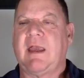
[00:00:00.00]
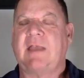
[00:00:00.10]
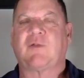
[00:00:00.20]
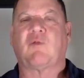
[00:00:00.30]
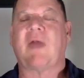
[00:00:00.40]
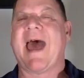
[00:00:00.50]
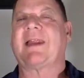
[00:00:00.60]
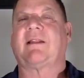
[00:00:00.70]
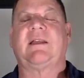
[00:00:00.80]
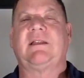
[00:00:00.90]
it's
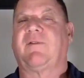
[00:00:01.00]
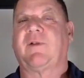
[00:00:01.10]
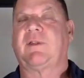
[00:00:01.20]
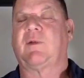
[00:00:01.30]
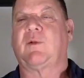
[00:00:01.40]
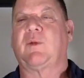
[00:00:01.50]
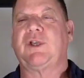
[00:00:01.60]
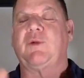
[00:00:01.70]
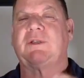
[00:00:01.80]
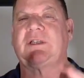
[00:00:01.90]
radically different than
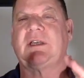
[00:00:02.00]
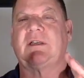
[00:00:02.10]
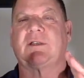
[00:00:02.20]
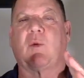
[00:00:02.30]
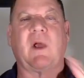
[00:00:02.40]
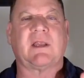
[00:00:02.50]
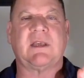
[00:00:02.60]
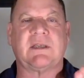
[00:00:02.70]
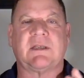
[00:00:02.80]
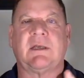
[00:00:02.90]
what you would see as
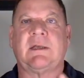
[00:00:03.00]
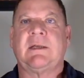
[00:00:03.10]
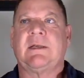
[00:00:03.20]
quickness